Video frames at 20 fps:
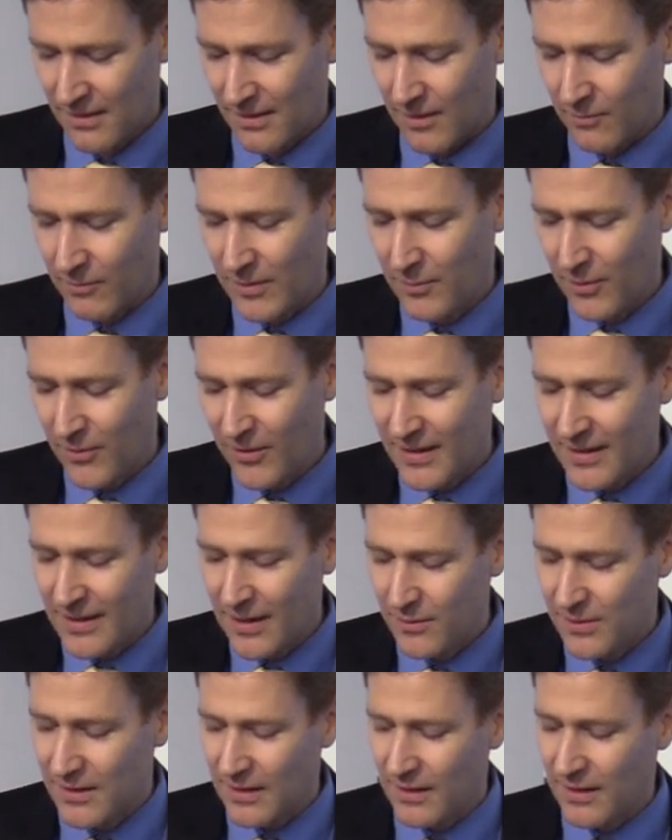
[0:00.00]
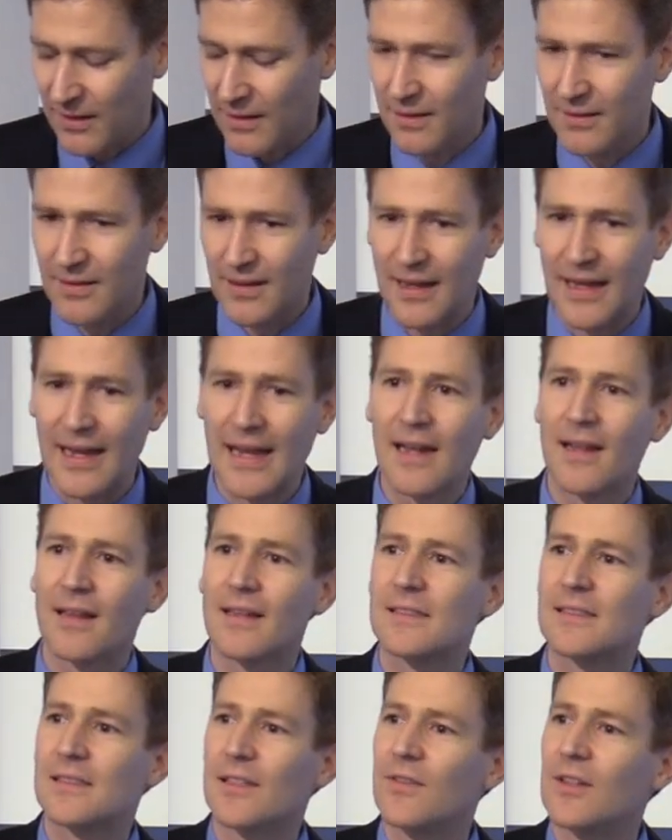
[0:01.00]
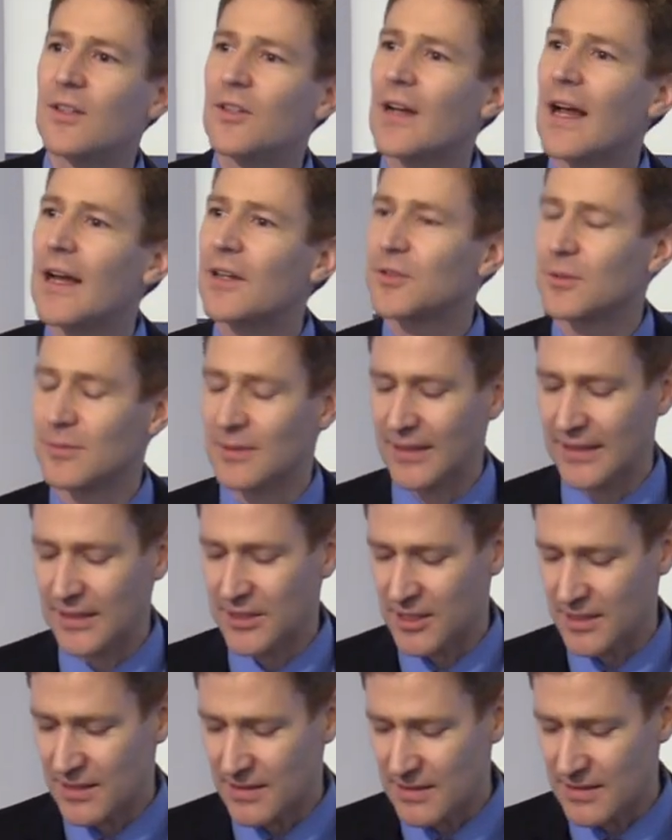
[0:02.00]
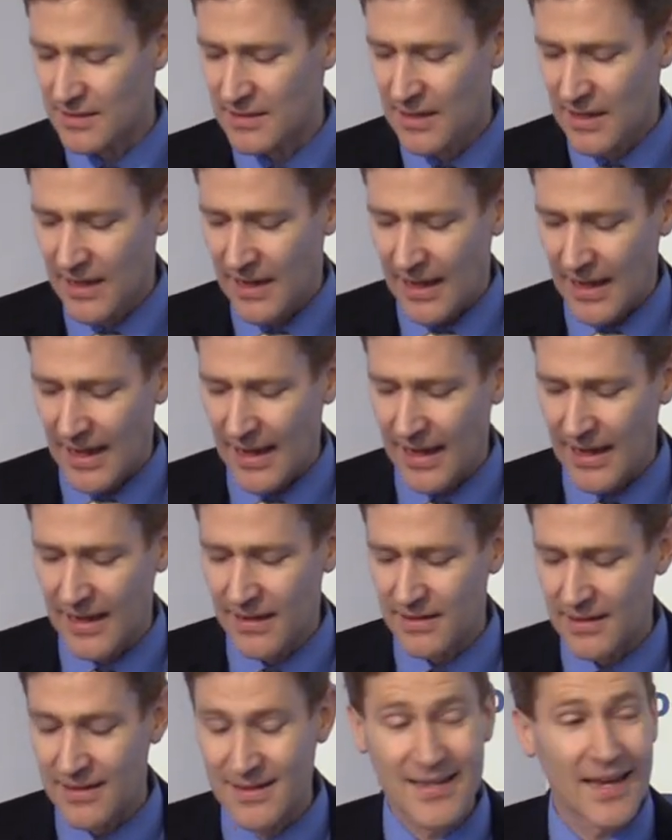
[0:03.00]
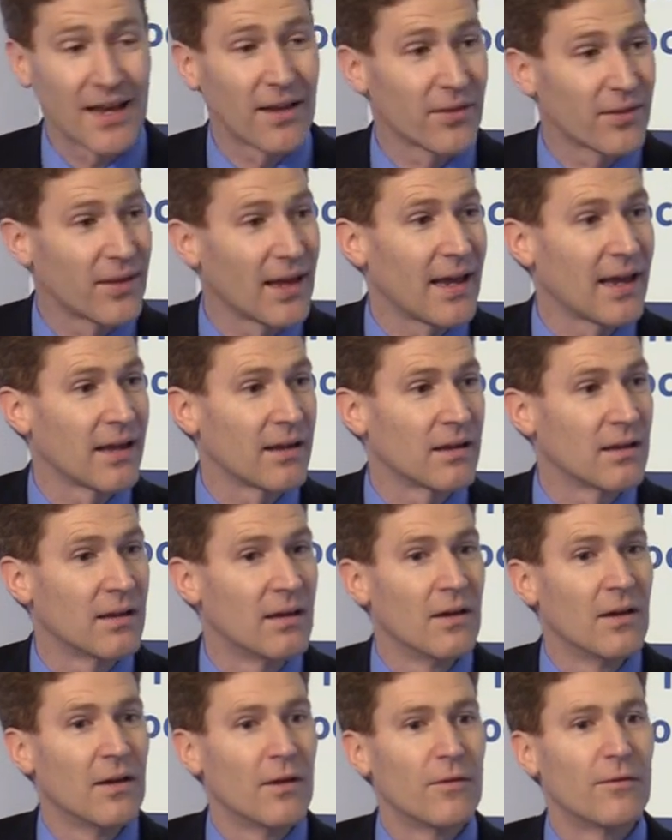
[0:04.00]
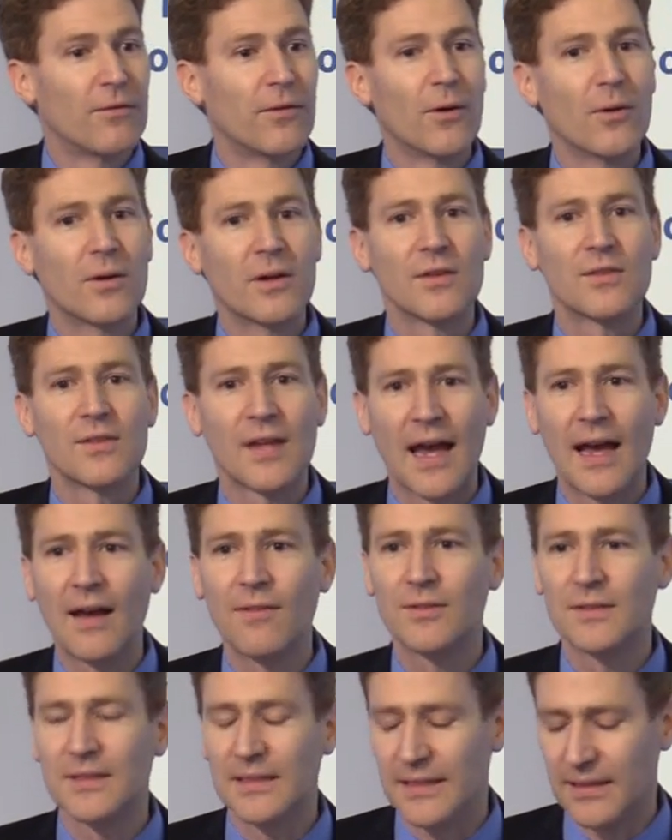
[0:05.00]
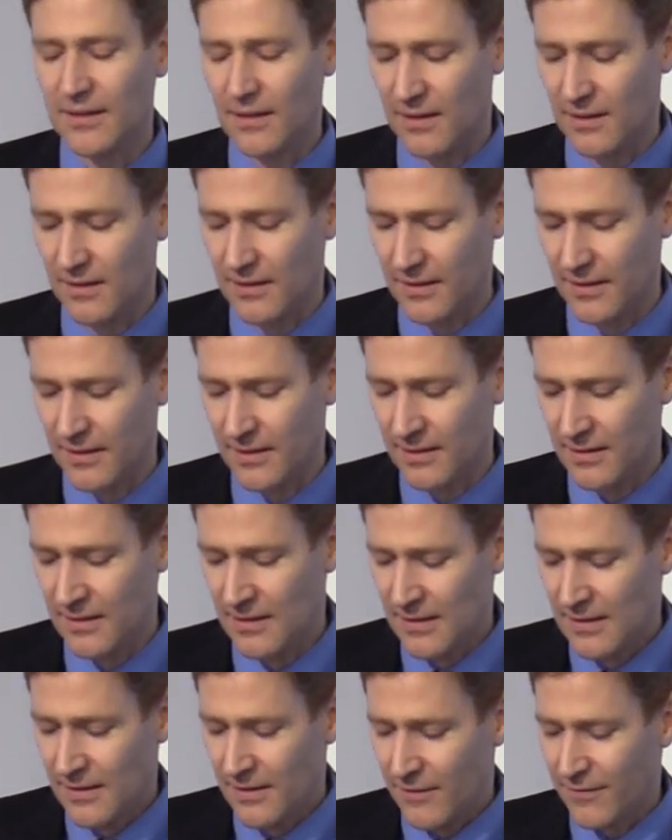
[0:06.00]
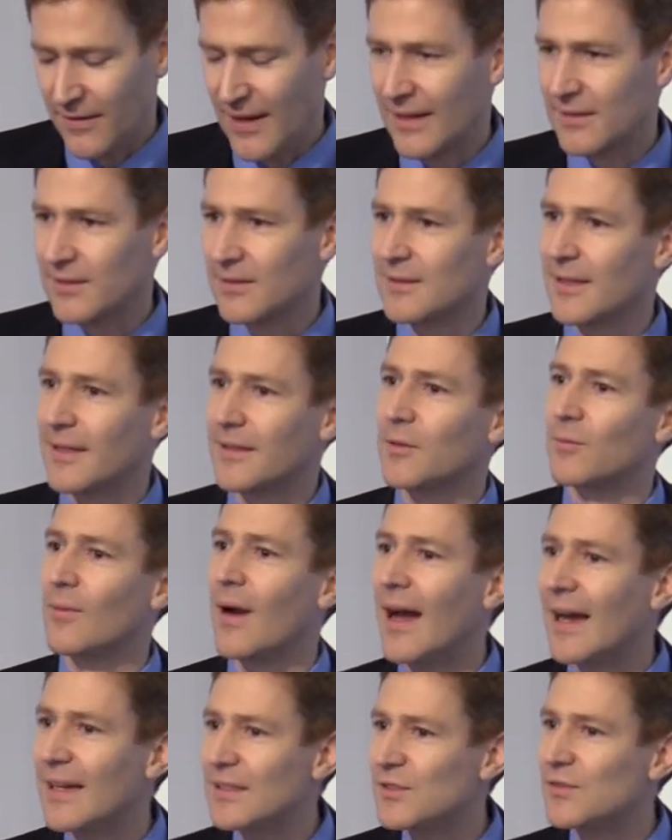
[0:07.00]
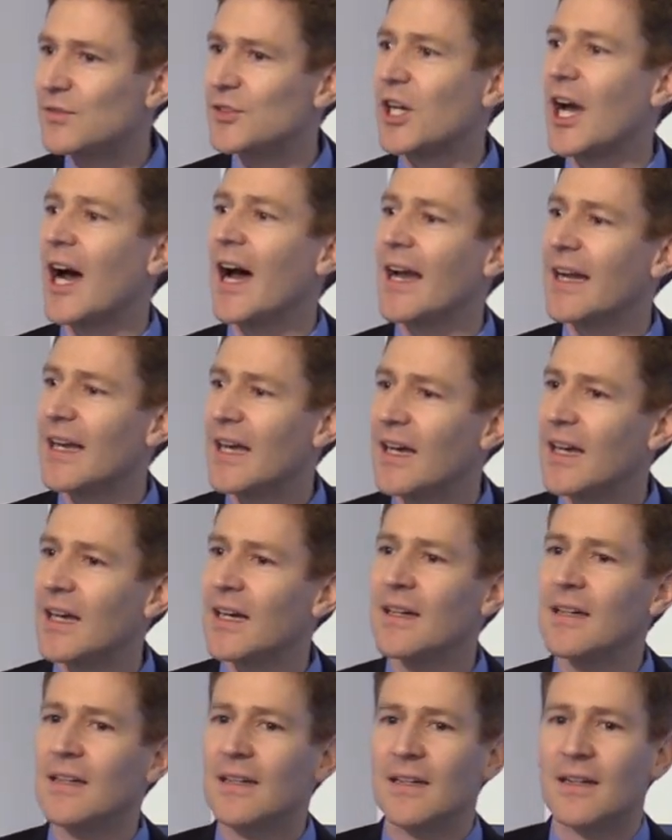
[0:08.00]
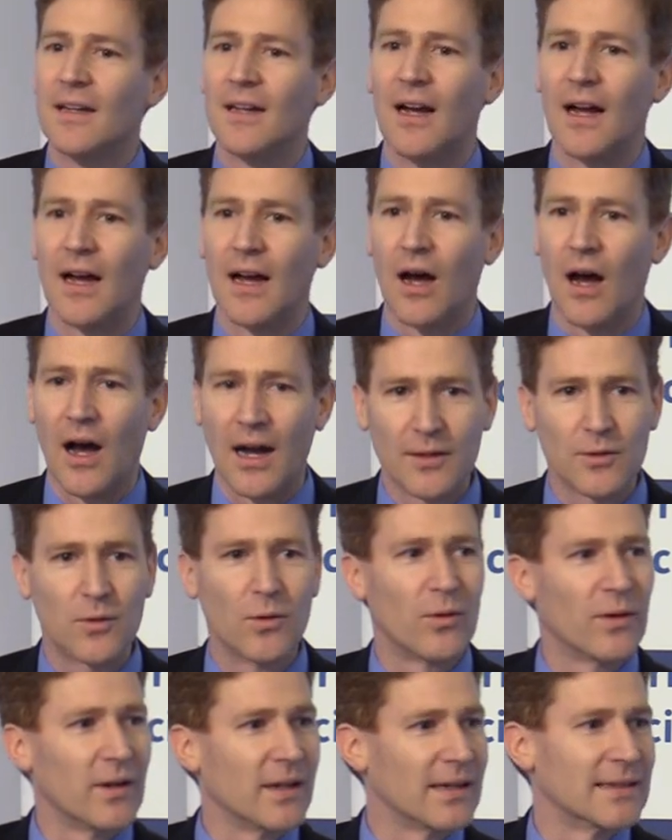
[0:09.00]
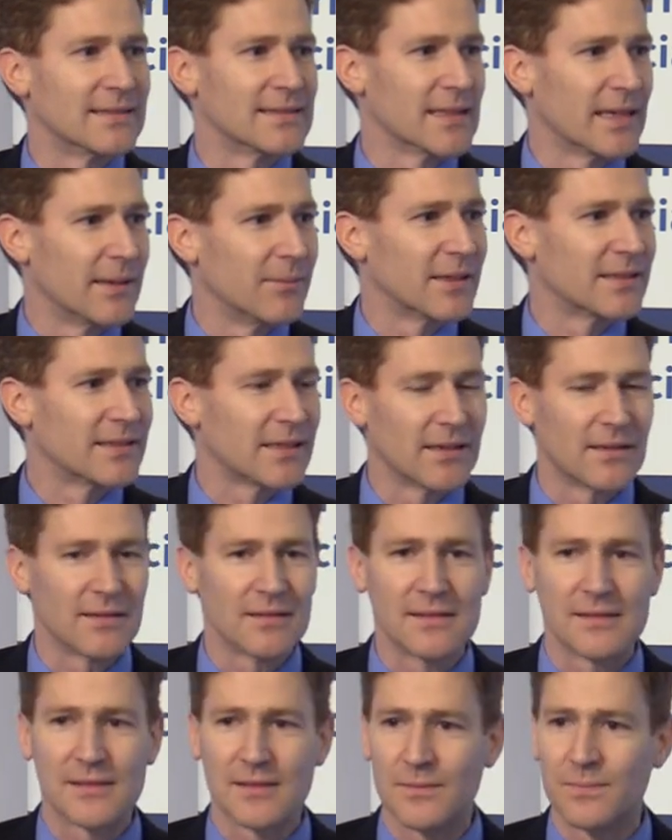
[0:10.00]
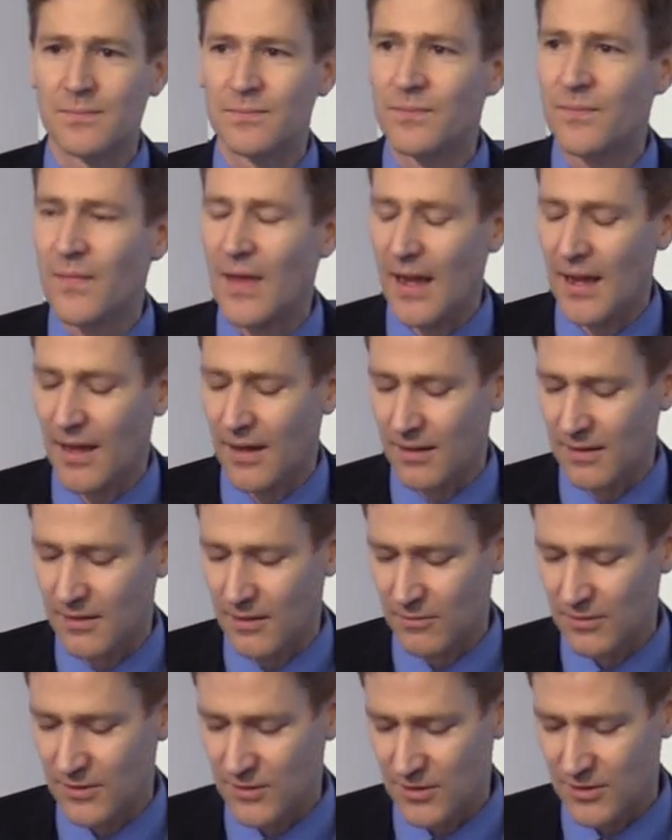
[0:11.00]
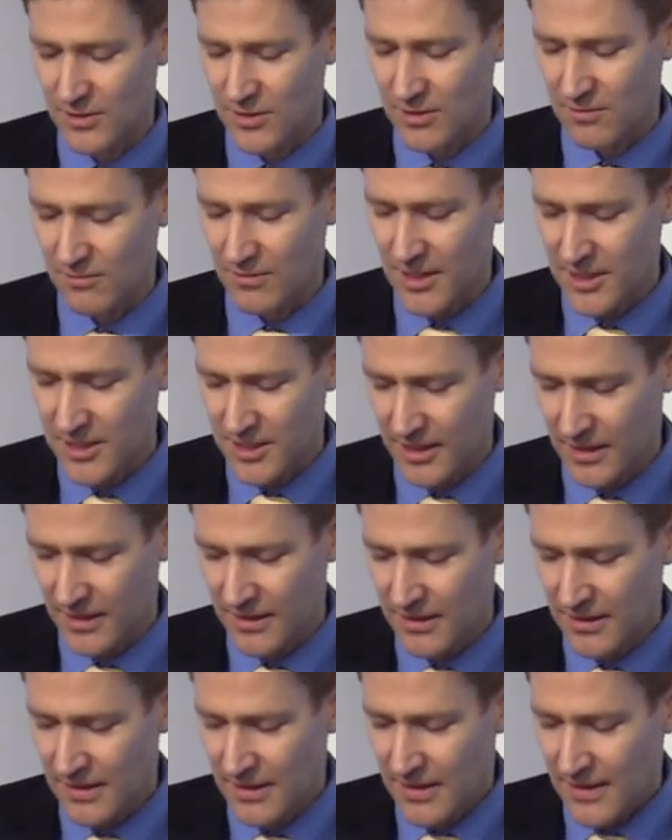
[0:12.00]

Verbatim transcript: And we pointed out that analysts of international relations had, until then, focused heavily on factors like the rise of China, ongoing Islamic terrorism, and a resurgent Russia.